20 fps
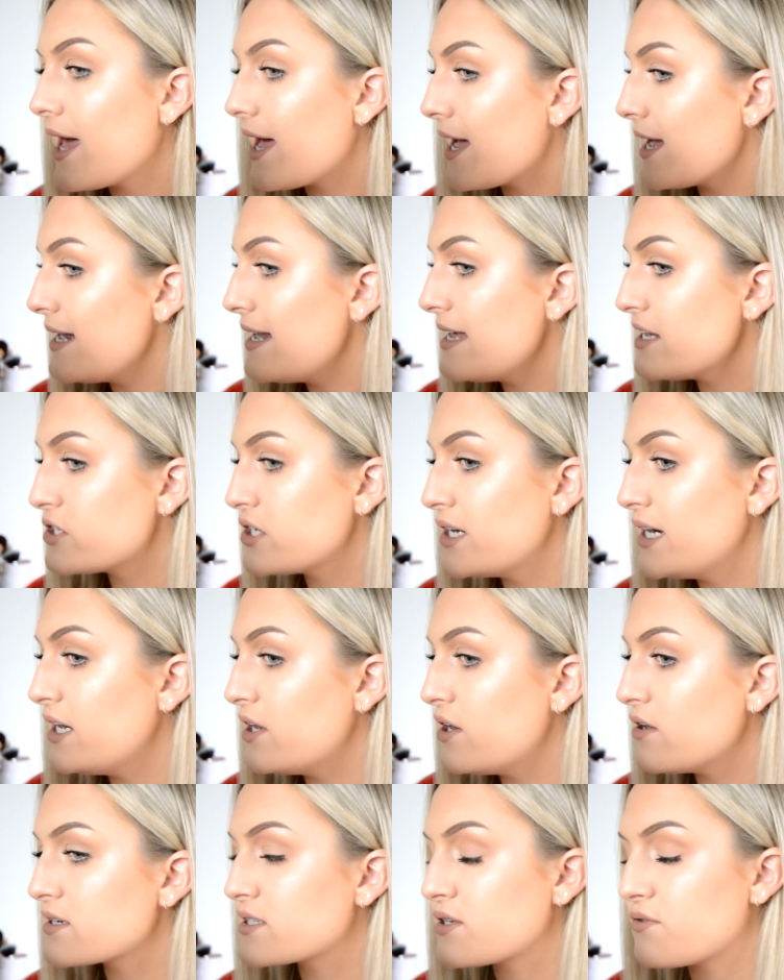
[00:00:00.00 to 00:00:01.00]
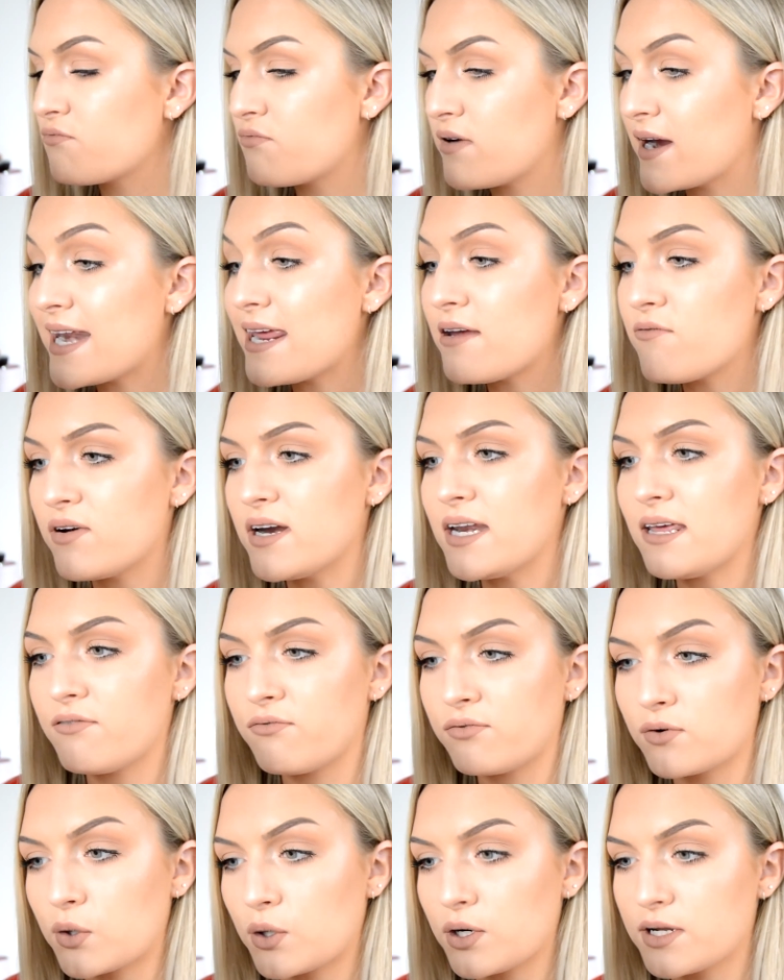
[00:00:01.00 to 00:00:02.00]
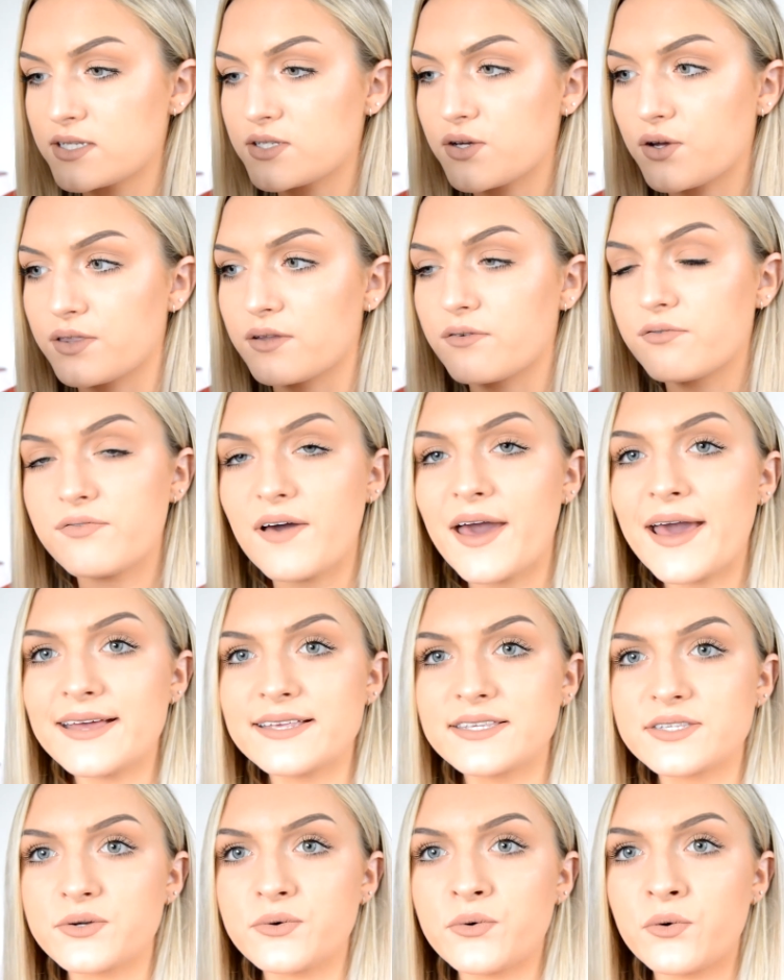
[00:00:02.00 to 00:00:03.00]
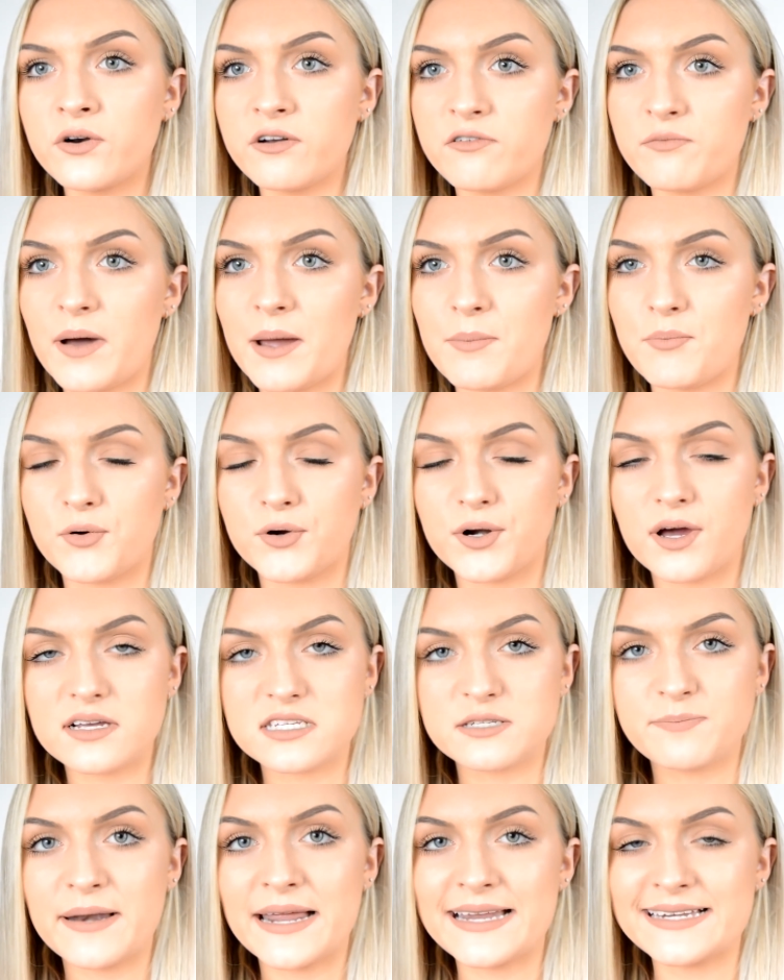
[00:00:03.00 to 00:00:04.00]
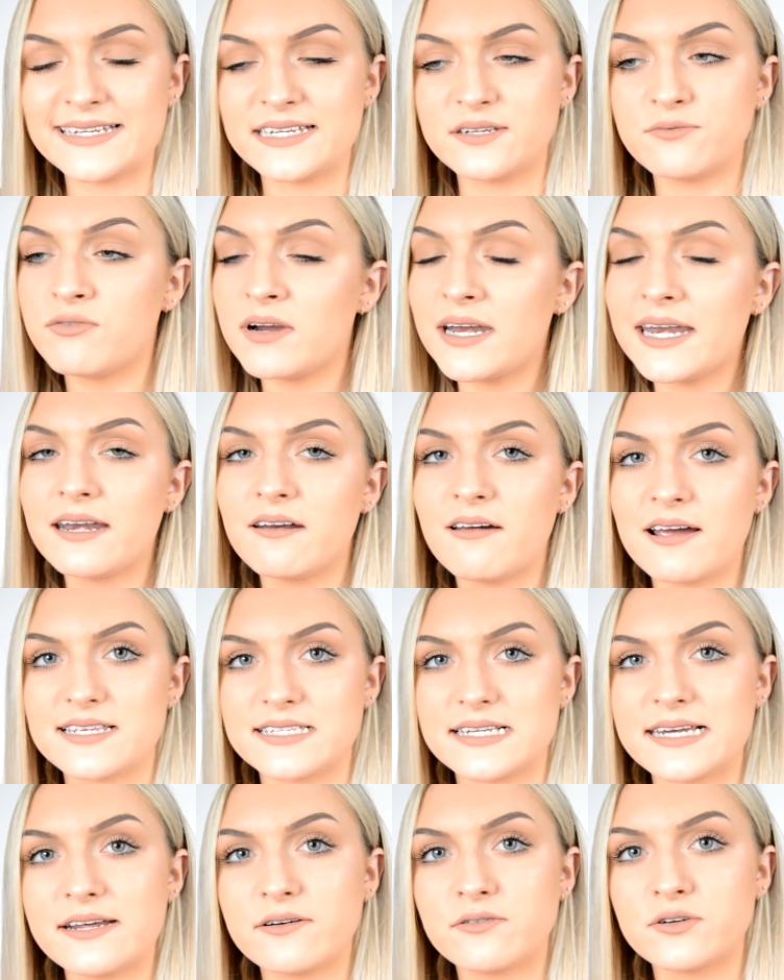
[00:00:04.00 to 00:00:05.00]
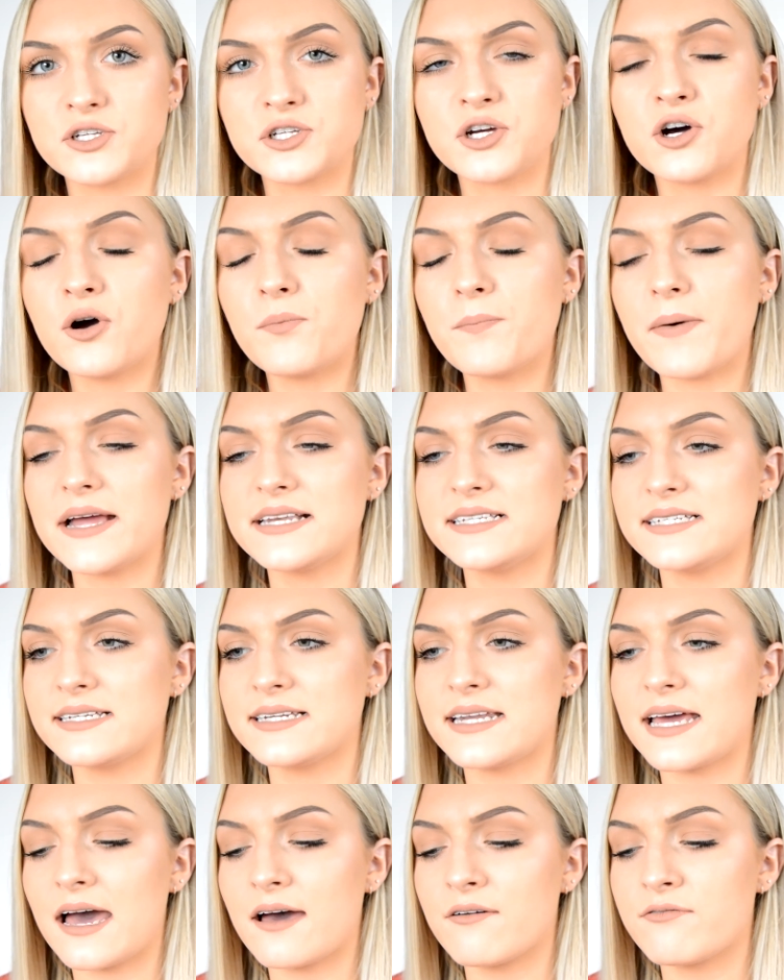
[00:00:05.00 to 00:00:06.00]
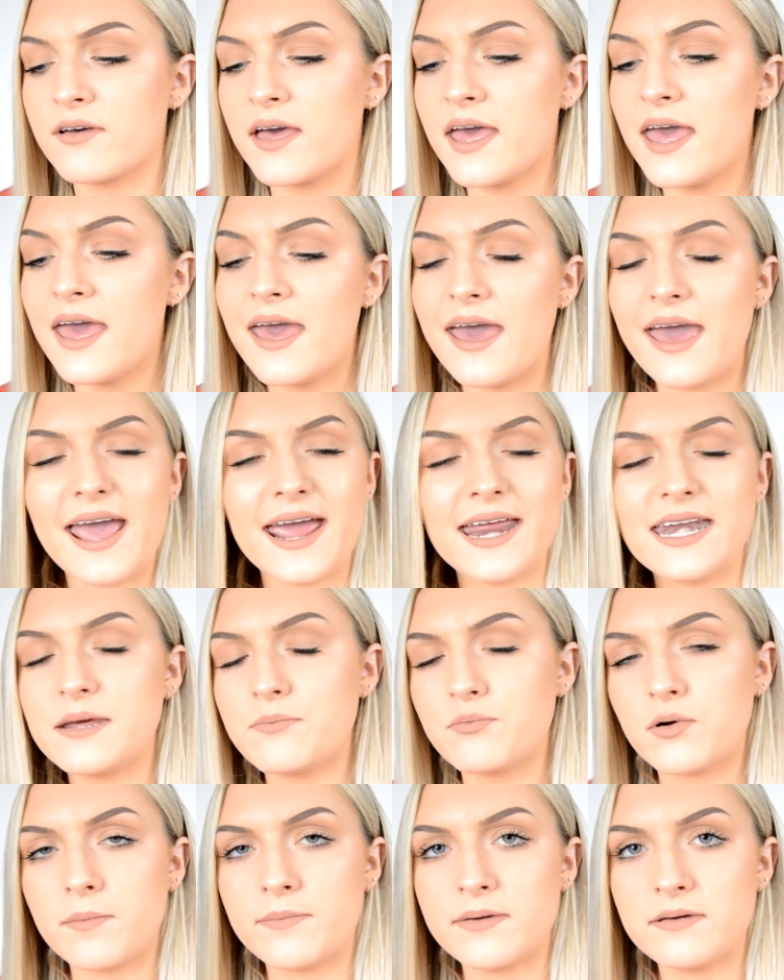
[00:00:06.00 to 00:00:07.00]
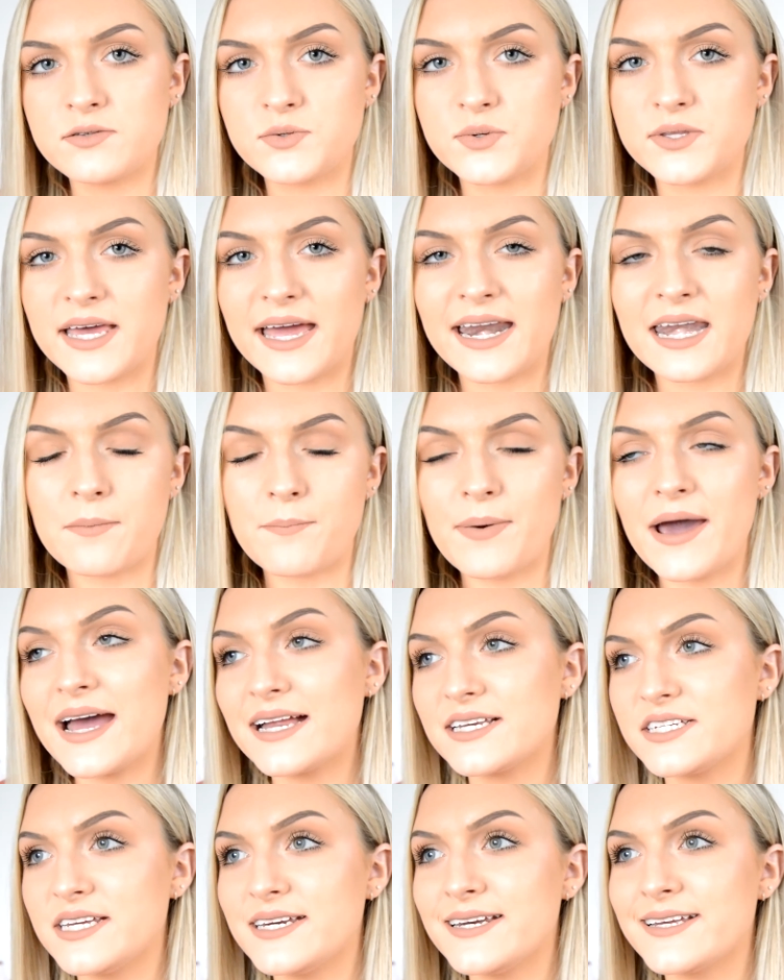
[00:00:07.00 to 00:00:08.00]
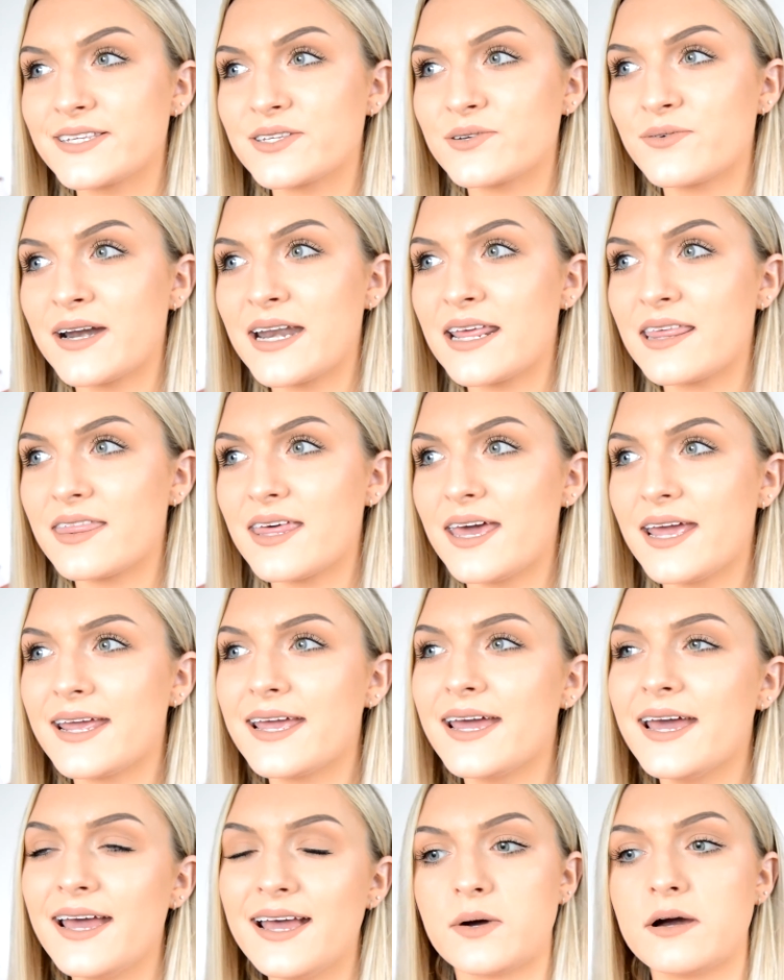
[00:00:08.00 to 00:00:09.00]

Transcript: It literally looks really flawless on the face. All of my products blended really nicely on top. I didn't have any problems with any patchiness or anything.